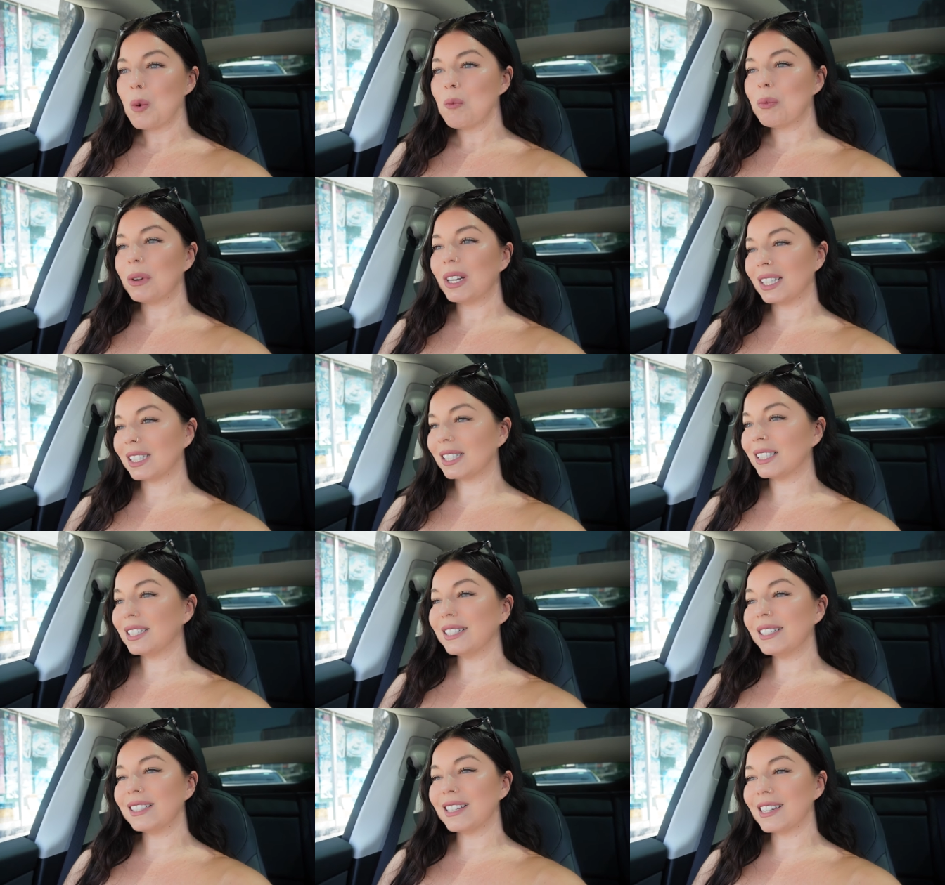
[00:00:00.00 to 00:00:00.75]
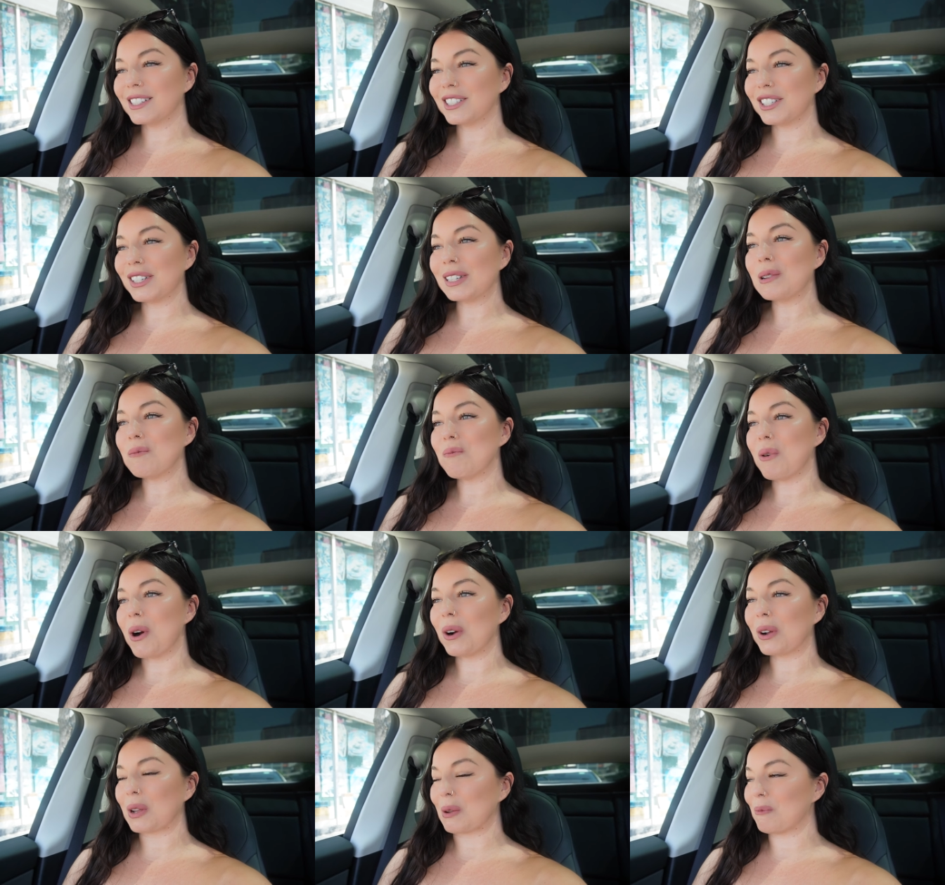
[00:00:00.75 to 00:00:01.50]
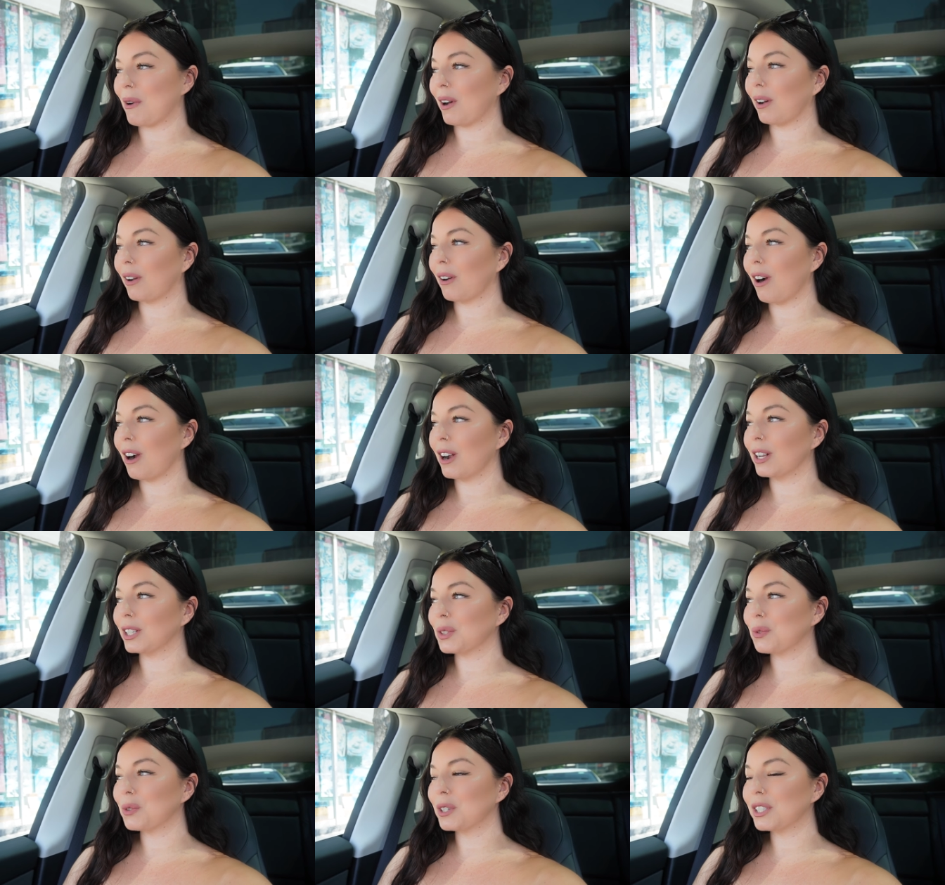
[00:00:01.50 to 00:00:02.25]
but it's an addiction to Pokemon
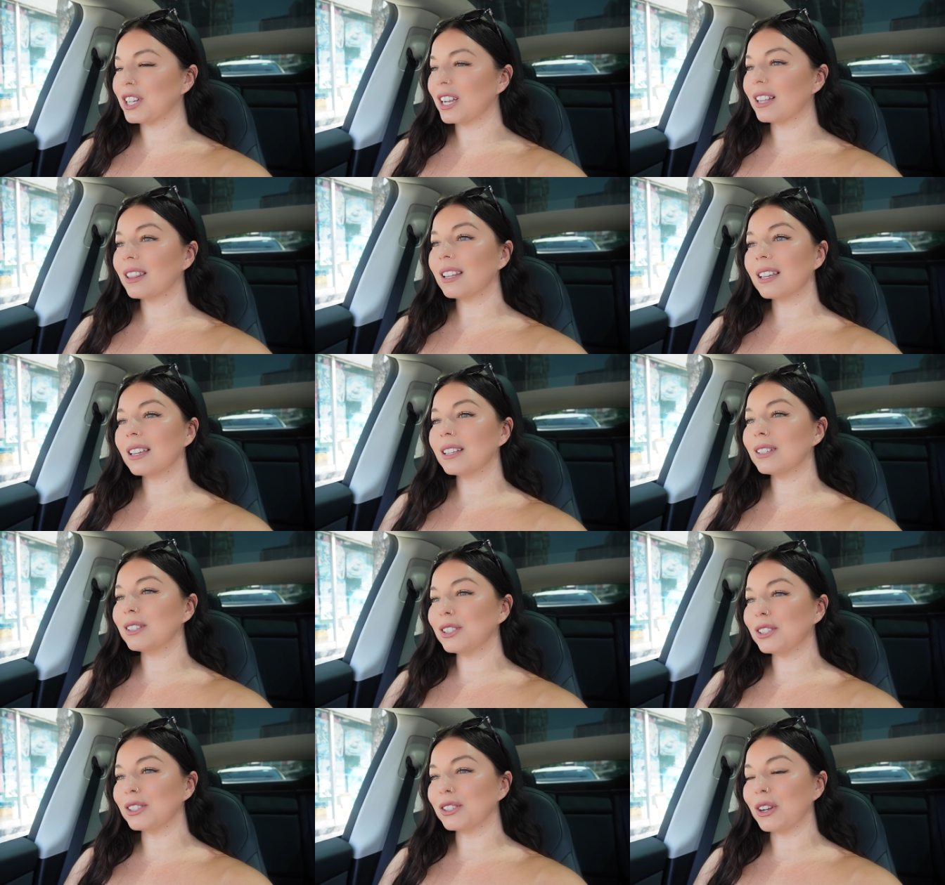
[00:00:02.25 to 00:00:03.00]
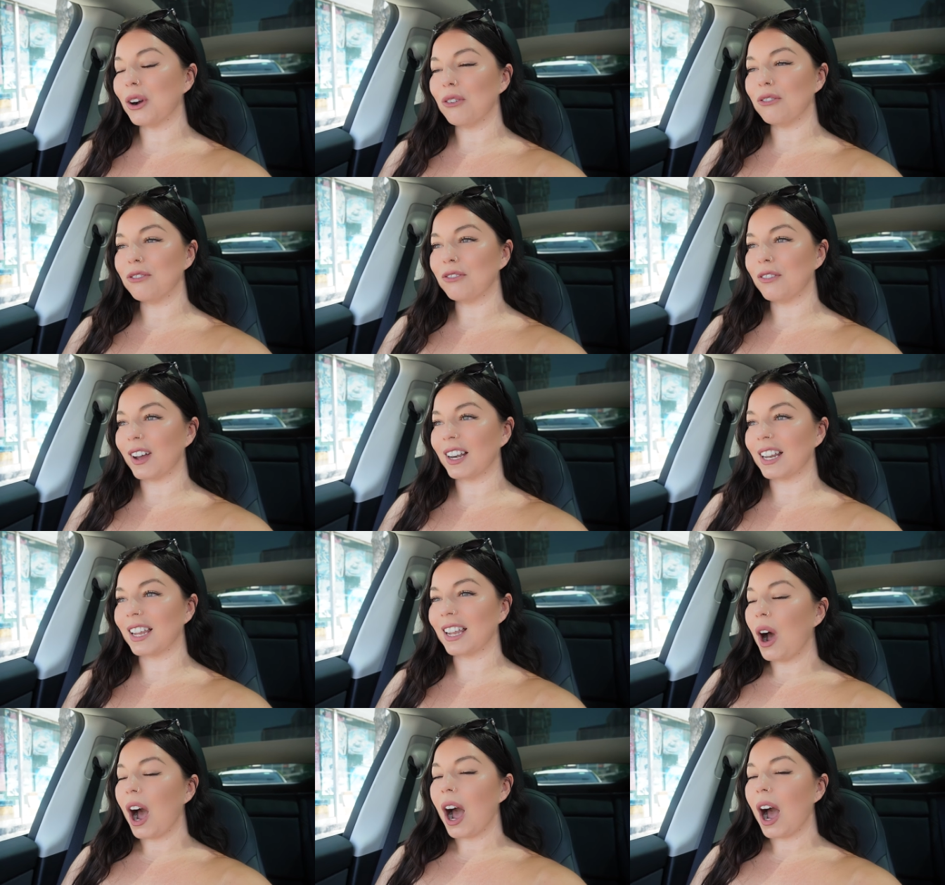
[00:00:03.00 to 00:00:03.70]
cards, which I think is so funny.